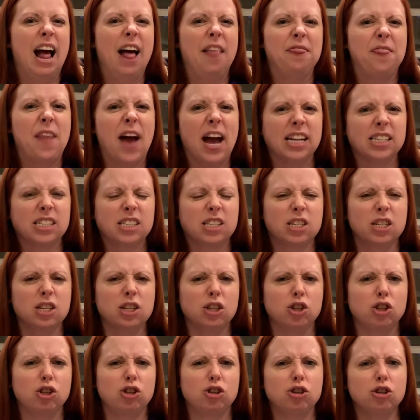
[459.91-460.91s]
That's the
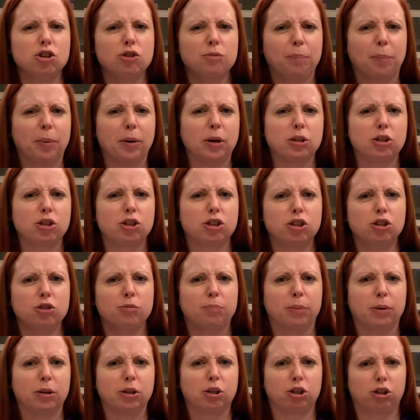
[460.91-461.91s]
super,
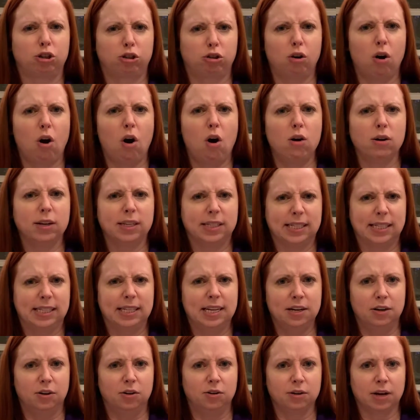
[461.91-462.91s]
super strong
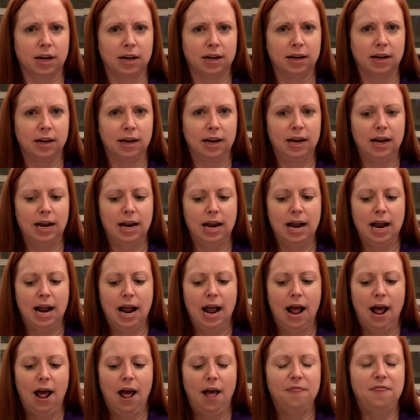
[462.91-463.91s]
silk
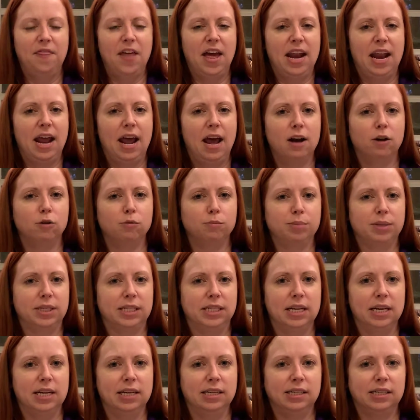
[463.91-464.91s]
that helps
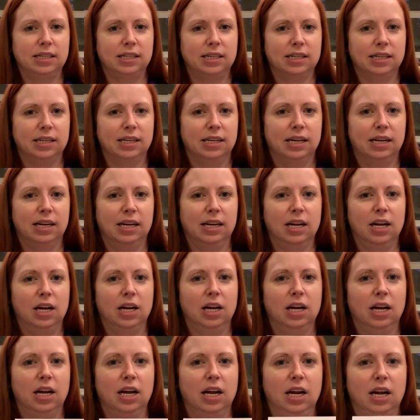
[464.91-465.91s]
it.
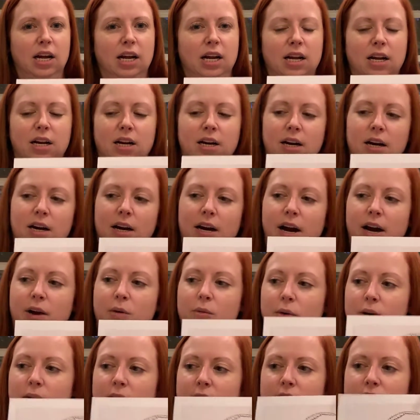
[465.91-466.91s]
All right,
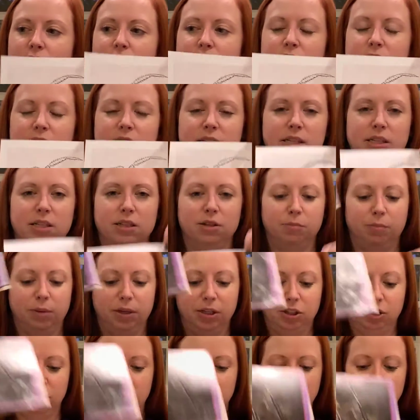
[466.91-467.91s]
we're gonna use this little
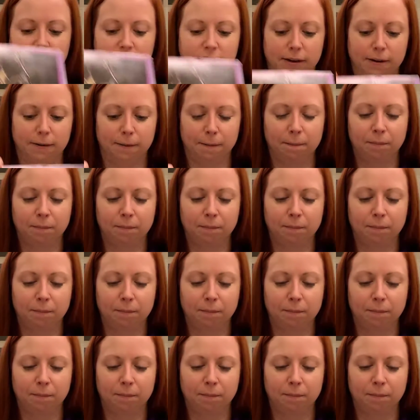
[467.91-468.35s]
picture here.